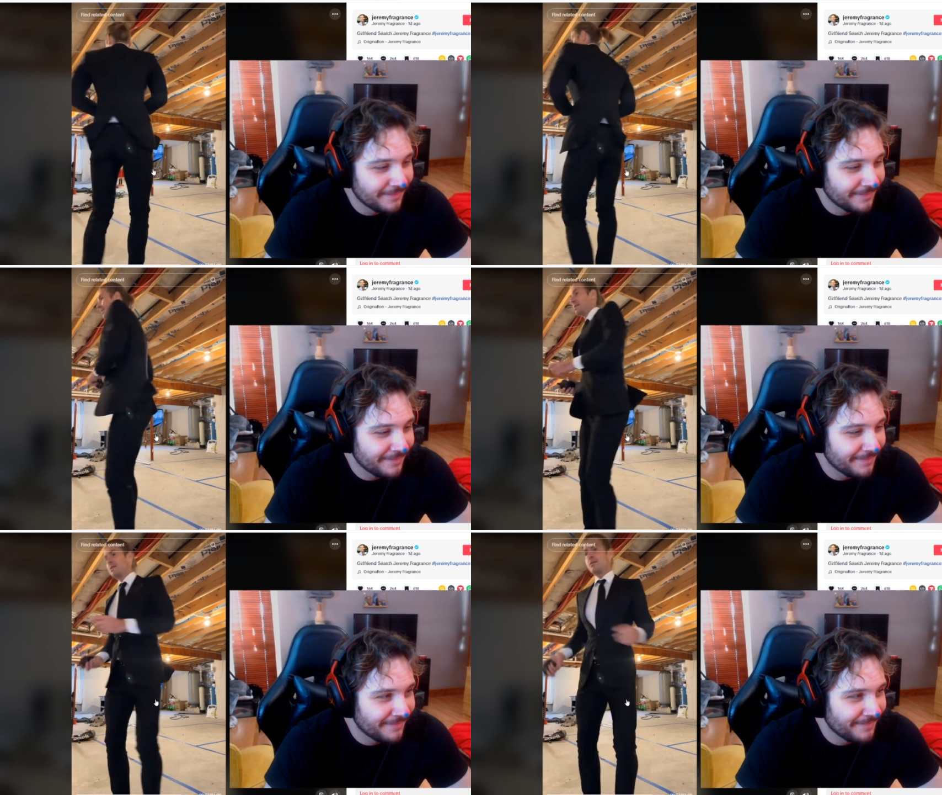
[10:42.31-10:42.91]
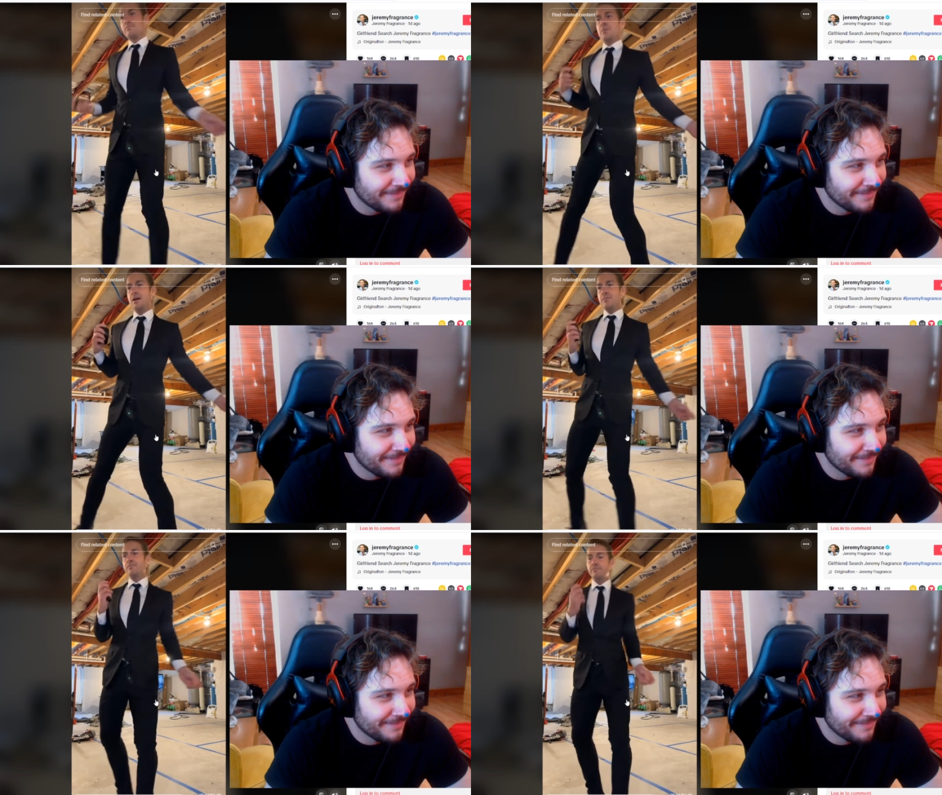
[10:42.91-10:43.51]

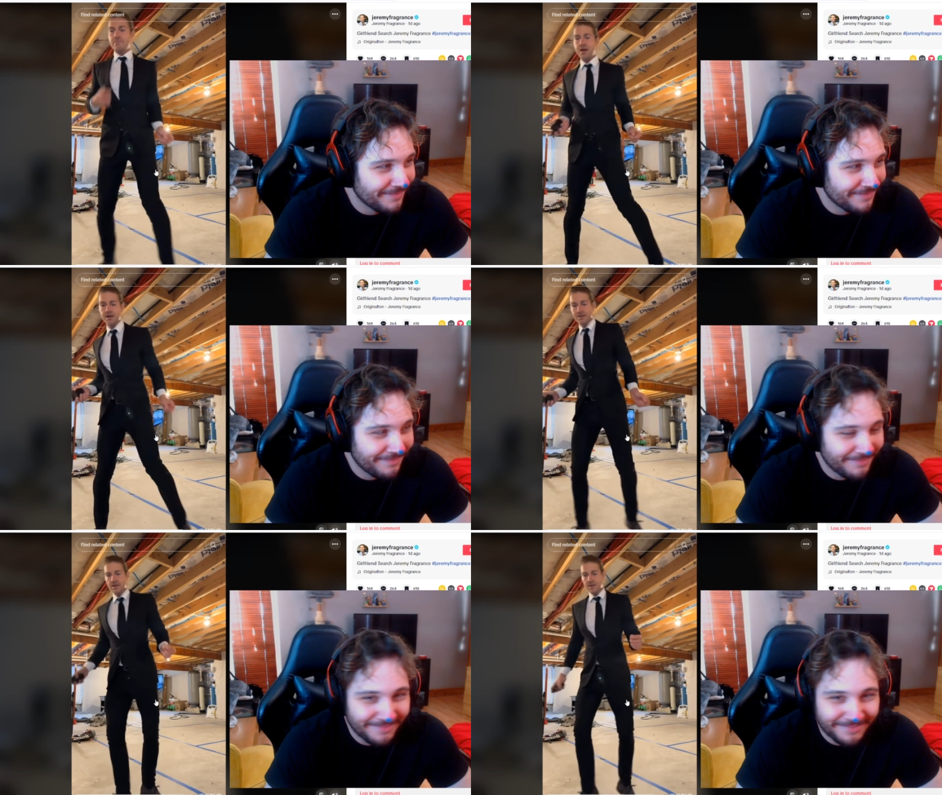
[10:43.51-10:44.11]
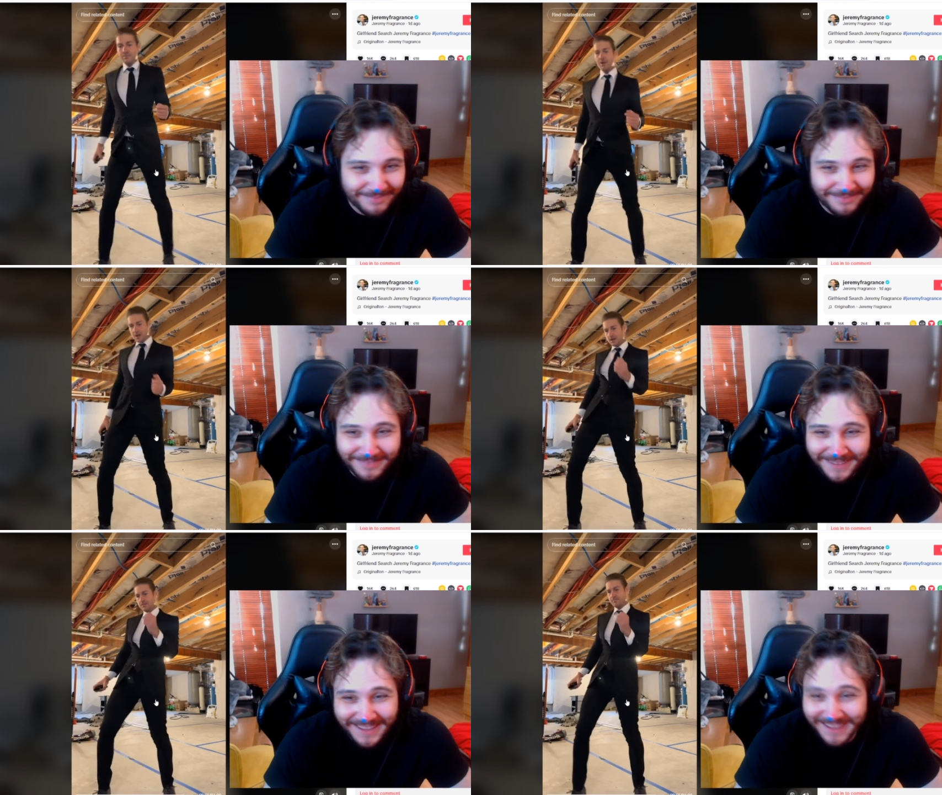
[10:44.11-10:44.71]

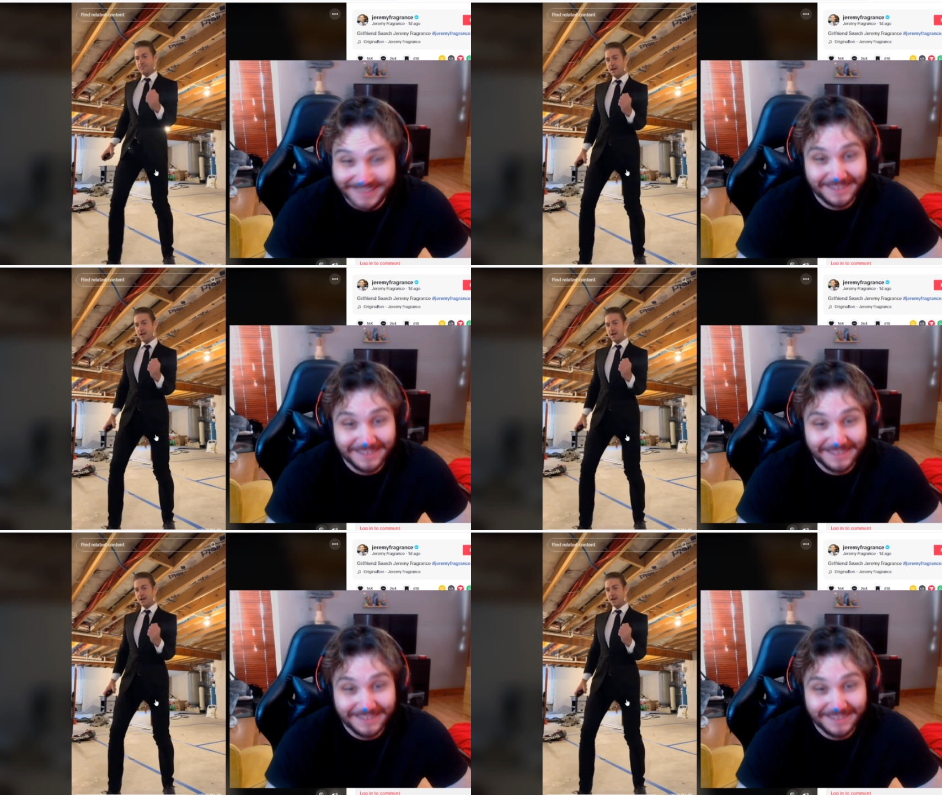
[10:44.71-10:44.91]
[no speech]